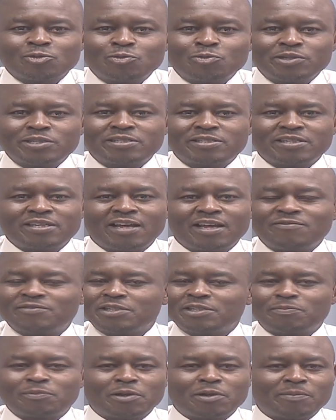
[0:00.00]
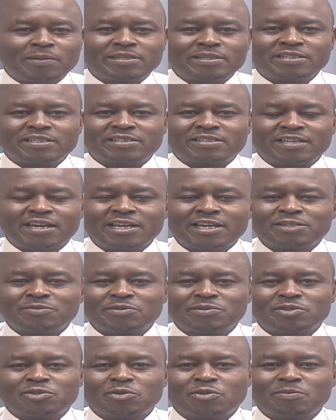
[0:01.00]
Do we still have diplomatic ties
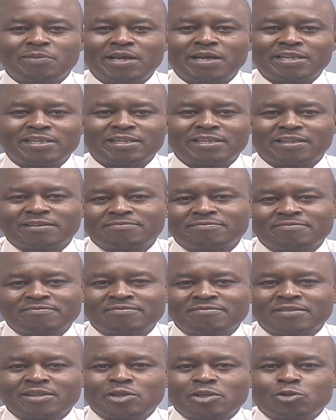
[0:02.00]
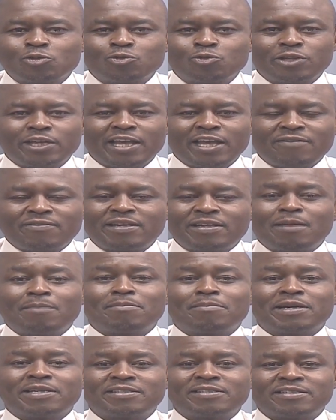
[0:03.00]
with Somalia? Do they have an
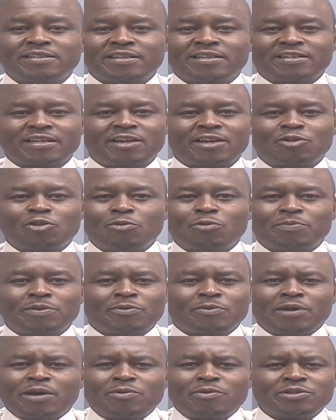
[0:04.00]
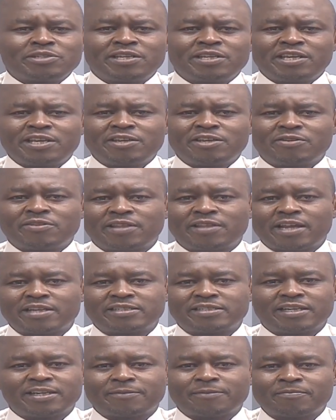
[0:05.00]
ambassador in Nairobi? Where was he on
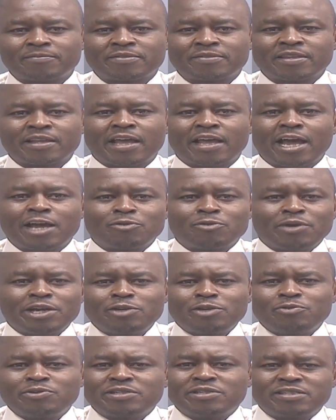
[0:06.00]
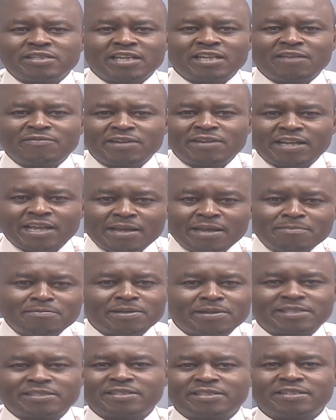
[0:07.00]
that day? And why do we still have an
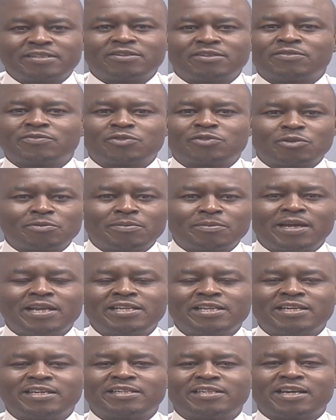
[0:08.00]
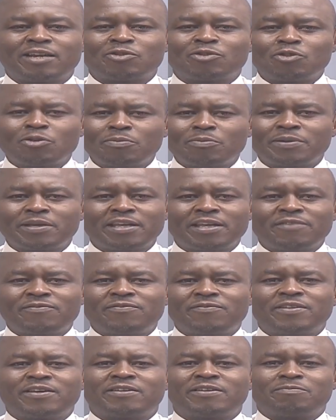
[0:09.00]
embassy of Somalia in Nairobi
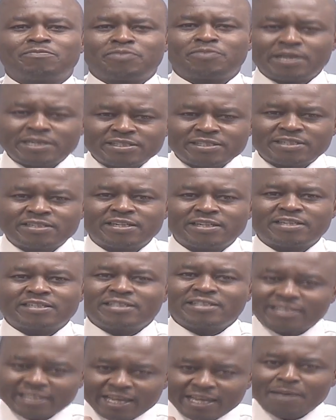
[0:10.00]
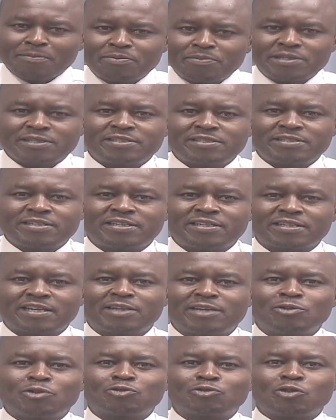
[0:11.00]
if their president, their president,
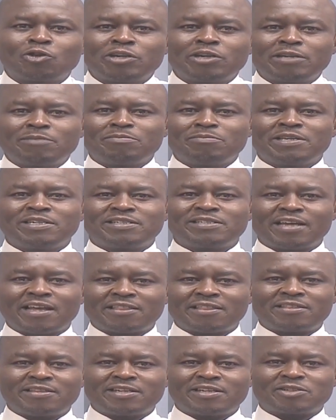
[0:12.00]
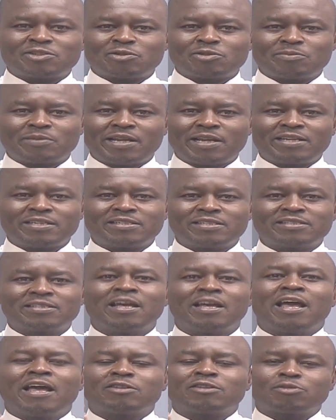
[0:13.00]
can not only meet ethnic Somalis,
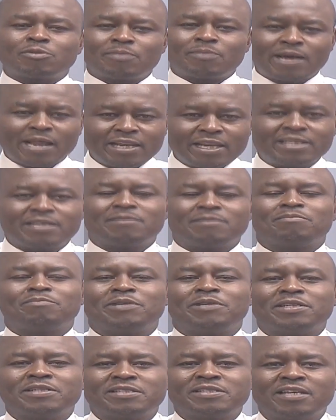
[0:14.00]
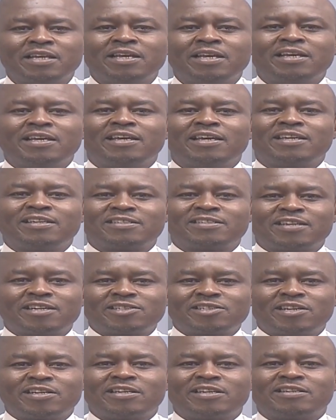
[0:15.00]
Somali MPs in
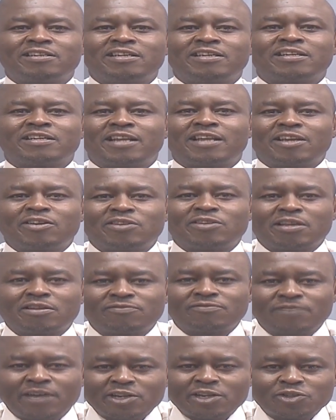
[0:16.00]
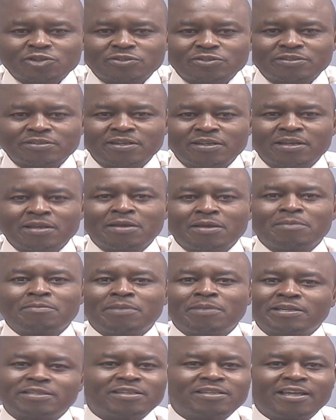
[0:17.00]
such an irregular fashion,
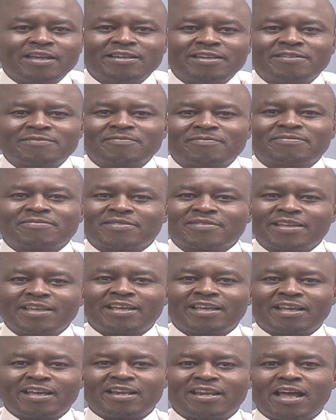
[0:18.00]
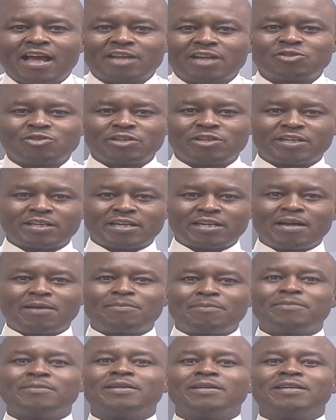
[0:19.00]
but then they can actually
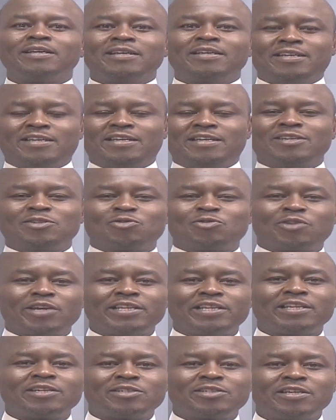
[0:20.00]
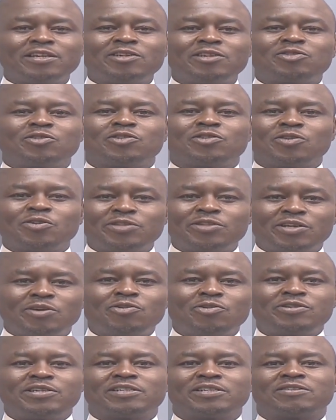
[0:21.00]
come into Kenyan territory on the
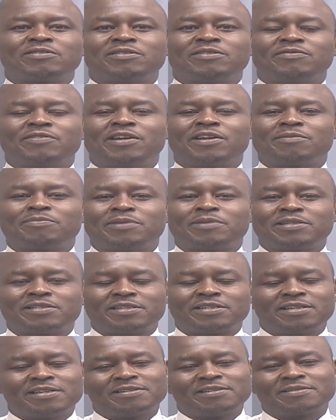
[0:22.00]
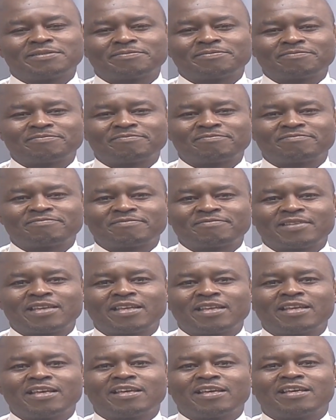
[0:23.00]
orders of the very president.
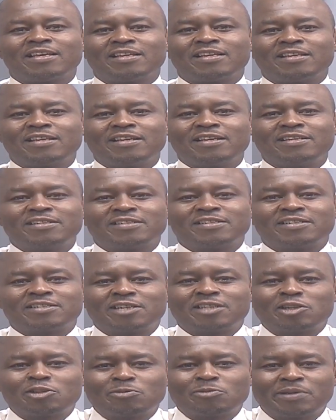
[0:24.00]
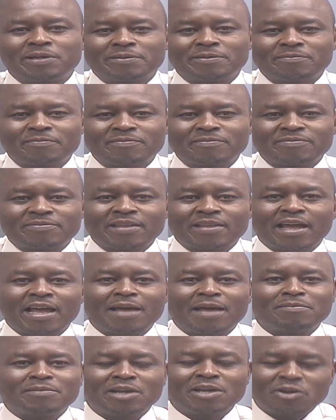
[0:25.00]
Ladies and gentlemen,
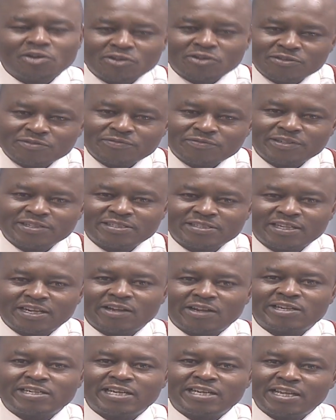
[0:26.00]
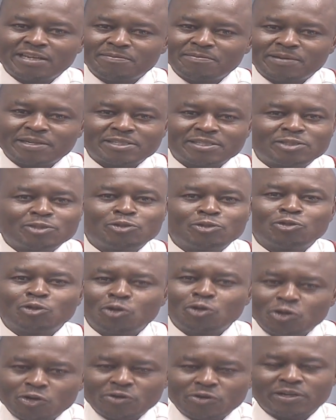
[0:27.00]
I'm now convinced that our neighbors
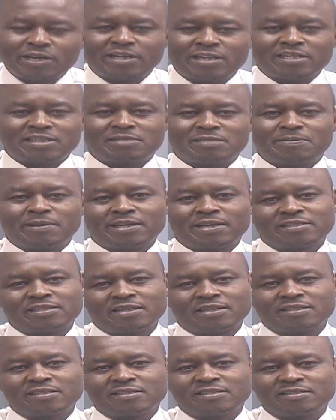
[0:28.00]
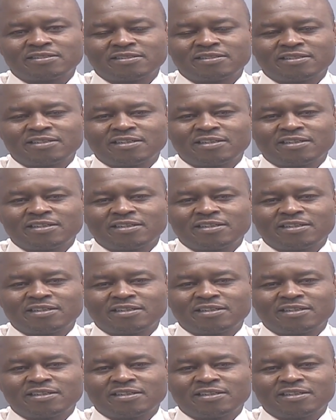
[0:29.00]
no longer respect us.